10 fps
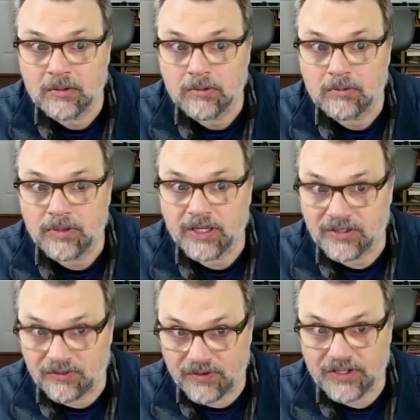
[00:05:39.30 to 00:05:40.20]
because
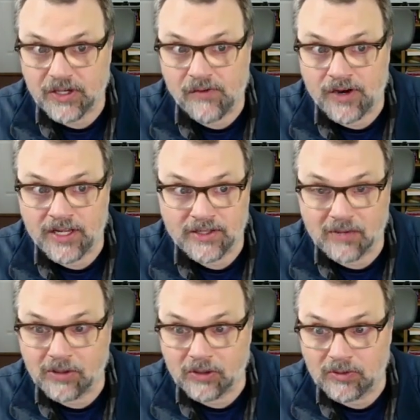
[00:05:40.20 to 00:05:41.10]
V is already in
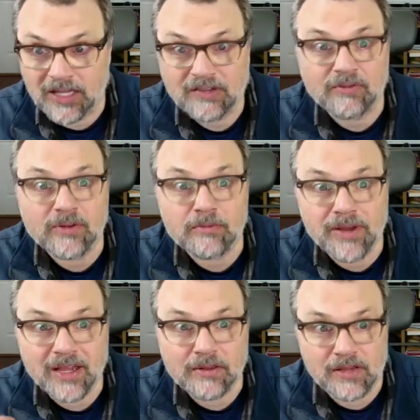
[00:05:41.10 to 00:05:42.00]
W. That's from the
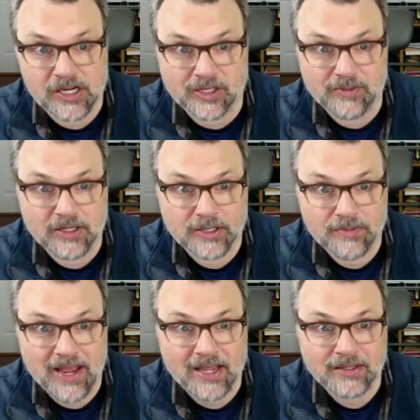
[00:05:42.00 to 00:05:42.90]
big theorem on
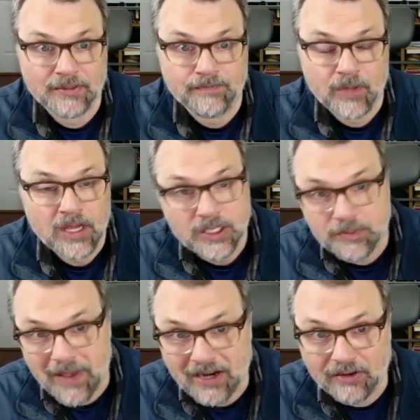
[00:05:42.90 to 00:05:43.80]
spans.
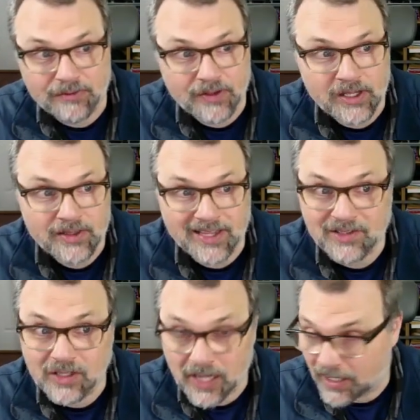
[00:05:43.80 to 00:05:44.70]
Span of V, that's a
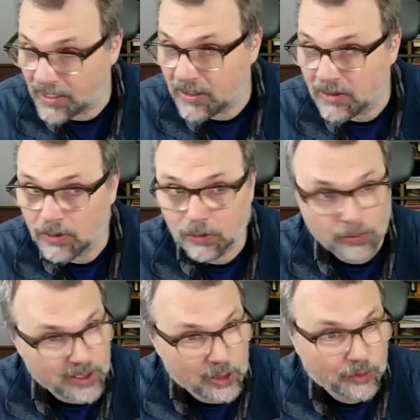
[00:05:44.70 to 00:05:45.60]
line through
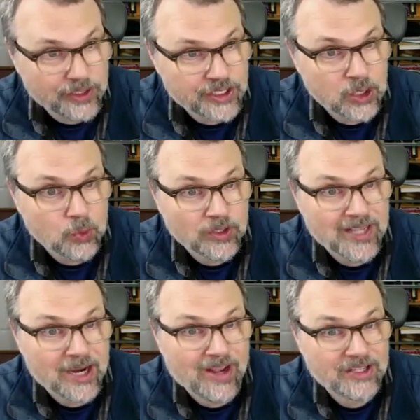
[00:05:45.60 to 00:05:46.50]
the origin with
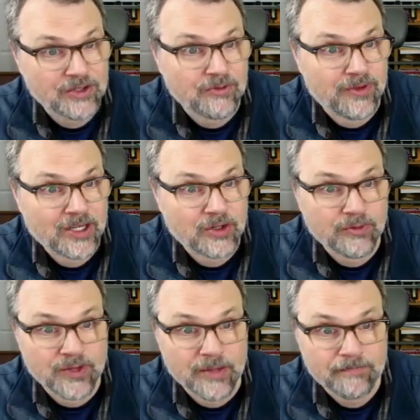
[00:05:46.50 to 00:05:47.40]
direction vector
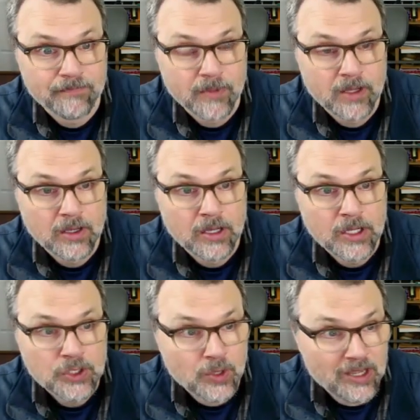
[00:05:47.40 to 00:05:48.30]
V.
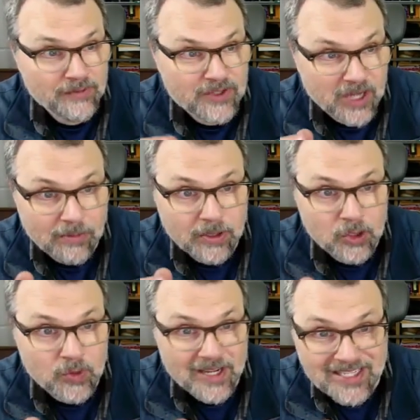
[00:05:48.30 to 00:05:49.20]
So if
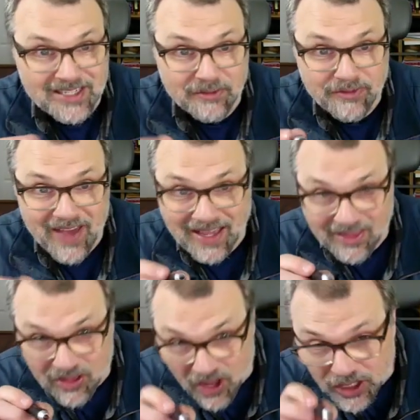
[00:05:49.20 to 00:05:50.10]
W is in
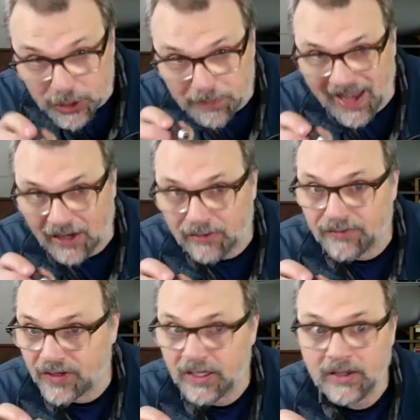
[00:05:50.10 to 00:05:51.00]
fact the span of
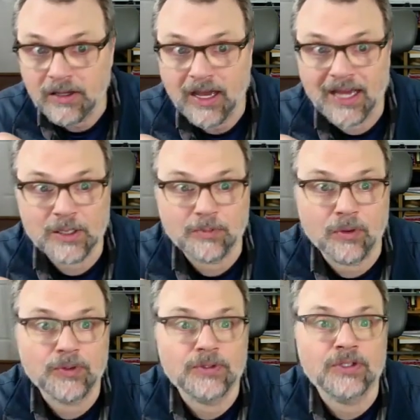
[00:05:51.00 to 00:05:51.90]
V, as
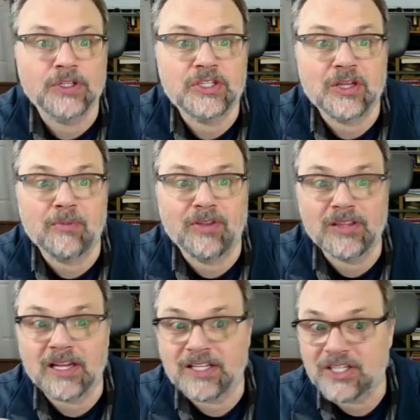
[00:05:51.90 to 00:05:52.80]
opposed to just something
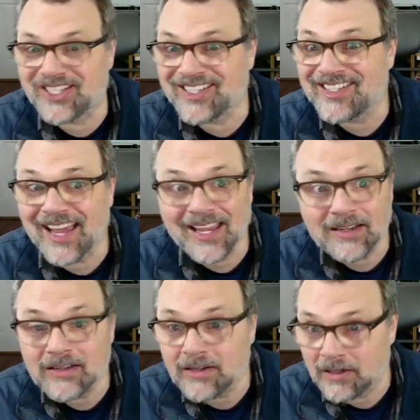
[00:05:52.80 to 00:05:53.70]
that is contained